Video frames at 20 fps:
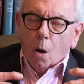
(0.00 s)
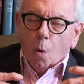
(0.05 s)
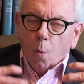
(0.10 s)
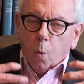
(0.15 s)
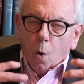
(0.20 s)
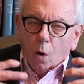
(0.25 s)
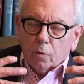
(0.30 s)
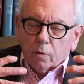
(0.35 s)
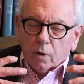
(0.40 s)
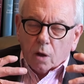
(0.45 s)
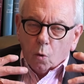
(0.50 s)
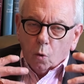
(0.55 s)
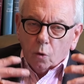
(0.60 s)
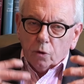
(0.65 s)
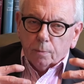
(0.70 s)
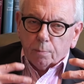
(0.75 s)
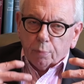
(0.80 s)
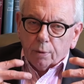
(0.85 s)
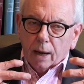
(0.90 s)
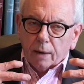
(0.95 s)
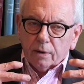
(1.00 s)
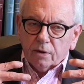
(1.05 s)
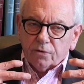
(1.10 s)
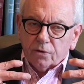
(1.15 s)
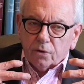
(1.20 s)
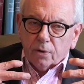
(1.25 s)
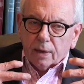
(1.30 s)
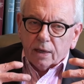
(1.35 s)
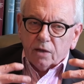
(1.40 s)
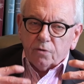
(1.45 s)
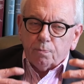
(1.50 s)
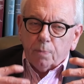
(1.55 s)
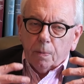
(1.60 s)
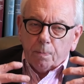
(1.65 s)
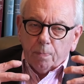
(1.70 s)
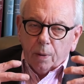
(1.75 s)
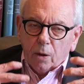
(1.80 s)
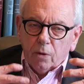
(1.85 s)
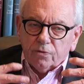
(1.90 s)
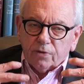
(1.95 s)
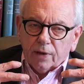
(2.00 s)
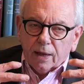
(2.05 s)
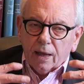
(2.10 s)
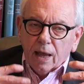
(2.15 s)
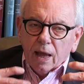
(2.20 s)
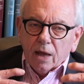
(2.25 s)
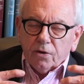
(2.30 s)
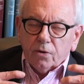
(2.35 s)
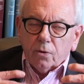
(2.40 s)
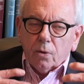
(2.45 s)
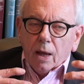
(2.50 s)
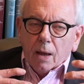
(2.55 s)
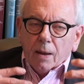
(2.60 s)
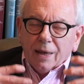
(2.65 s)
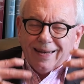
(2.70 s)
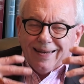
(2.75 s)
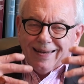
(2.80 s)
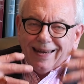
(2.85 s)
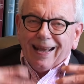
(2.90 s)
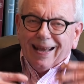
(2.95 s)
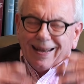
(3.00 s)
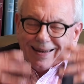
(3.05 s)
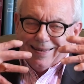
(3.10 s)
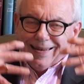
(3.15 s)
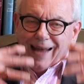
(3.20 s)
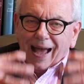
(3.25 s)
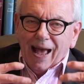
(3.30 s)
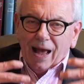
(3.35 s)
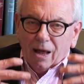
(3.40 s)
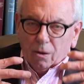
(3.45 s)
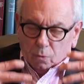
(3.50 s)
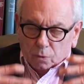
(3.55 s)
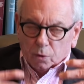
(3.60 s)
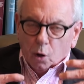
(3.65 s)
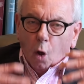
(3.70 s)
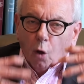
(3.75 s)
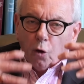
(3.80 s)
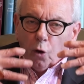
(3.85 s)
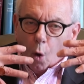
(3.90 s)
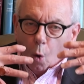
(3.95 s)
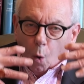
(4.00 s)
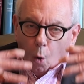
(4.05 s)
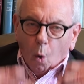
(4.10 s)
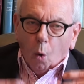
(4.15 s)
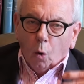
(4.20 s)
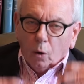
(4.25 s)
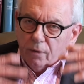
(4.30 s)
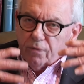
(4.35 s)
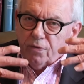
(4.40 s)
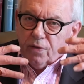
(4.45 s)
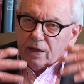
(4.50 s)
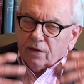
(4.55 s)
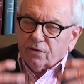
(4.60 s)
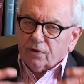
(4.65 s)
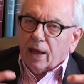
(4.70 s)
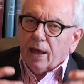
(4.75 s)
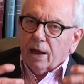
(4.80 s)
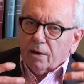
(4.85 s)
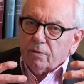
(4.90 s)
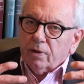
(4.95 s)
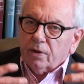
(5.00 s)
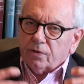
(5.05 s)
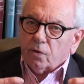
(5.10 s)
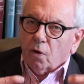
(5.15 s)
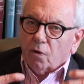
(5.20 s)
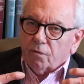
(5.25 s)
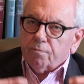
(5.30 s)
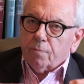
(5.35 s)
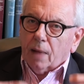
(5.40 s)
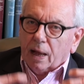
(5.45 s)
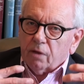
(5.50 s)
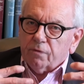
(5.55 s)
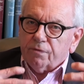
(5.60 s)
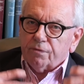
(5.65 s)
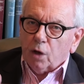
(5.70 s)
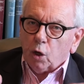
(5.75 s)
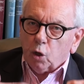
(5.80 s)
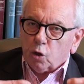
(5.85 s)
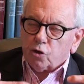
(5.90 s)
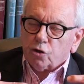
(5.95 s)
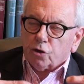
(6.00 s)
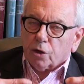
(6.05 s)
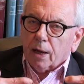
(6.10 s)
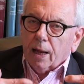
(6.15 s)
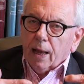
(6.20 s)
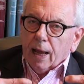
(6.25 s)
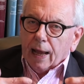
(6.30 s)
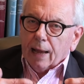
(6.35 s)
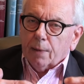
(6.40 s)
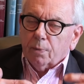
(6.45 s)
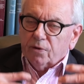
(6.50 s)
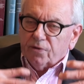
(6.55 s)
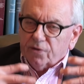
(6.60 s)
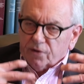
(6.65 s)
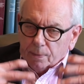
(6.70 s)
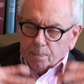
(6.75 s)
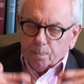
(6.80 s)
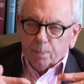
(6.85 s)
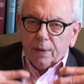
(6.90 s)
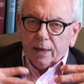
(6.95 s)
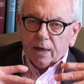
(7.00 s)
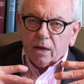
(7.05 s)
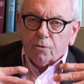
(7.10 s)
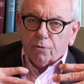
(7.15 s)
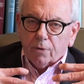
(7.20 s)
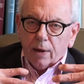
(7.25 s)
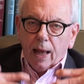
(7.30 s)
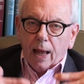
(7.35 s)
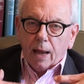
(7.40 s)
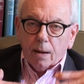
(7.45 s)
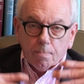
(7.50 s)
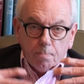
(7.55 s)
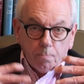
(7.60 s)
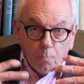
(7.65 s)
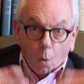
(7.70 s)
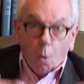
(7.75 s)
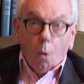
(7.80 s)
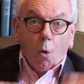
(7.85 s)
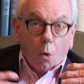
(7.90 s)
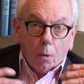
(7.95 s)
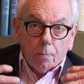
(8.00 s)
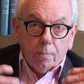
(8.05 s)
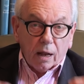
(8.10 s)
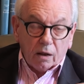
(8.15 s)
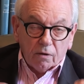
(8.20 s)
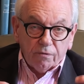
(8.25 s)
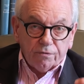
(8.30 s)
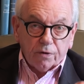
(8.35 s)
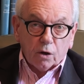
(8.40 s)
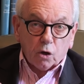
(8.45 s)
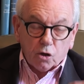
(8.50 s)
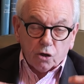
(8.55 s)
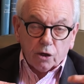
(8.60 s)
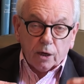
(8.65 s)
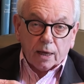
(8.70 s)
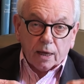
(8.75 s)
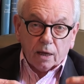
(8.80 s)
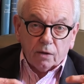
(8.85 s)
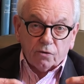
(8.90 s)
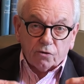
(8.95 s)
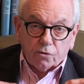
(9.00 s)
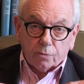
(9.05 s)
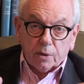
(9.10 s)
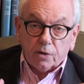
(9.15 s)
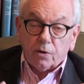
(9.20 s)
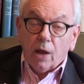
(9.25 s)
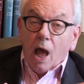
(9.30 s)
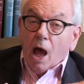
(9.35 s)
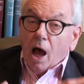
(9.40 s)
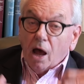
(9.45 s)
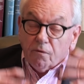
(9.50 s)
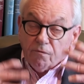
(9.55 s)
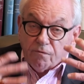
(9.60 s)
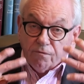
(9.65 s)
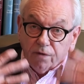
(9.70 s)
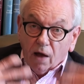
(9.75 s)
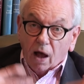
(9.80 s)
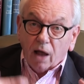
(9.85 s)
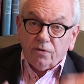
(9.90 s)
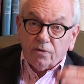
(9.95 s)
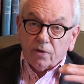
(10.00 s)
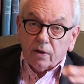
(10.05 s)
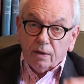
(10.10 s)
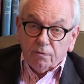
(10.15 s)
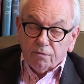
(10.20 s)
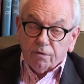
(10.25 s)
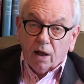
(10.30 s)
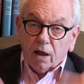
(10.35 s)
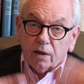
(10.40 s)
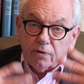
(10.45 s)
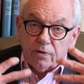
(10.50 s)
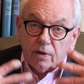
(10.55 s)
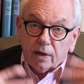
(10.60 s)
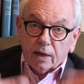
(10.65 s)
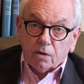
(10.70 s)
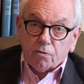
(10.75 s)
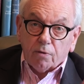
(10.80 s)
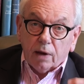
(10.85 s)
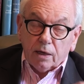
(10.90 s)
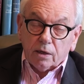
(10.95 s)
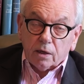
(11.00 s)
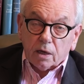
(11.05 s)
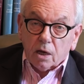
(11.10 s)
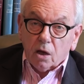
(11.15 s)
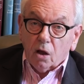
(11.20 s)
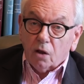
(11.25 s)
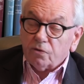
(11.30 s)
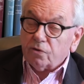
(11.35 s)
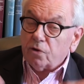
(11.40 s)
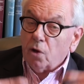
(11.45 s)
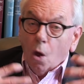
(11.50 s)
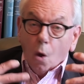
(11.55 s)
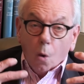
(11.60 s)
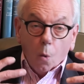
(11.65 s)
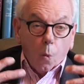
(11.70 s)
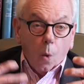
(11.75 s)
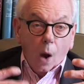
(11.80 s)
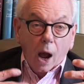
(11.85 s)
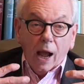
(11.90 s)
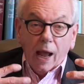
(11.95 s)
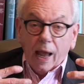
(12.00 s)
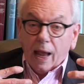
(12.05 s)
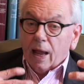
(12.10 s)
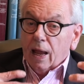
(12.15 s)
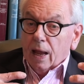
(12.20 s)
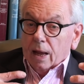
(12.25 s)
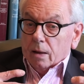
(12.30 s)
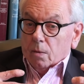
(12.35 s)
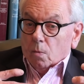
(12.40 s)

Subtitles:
What Gordon Brown is doing is proposing to dig down on all of these areas of malfunction. He will simply create more malfunctioning instruments at vastly, vastly greater cost. Why